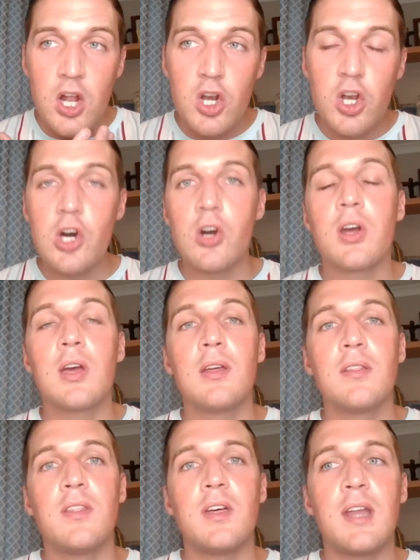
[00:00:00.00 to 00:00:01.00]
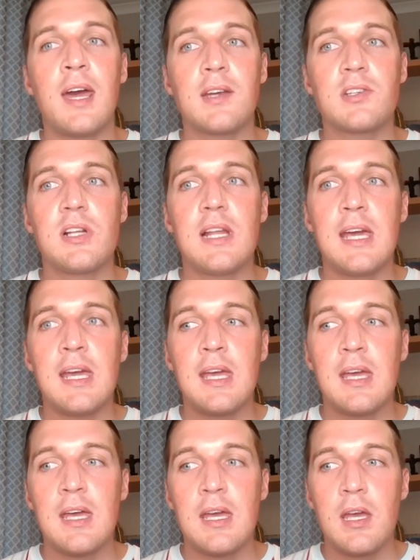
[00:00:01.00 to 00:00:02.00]
look that
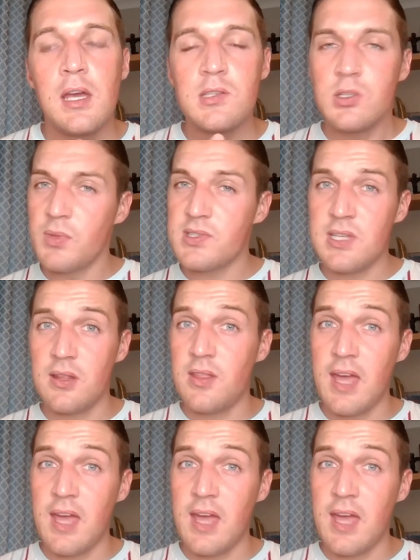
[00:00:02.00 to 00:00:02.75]
actually it's almost like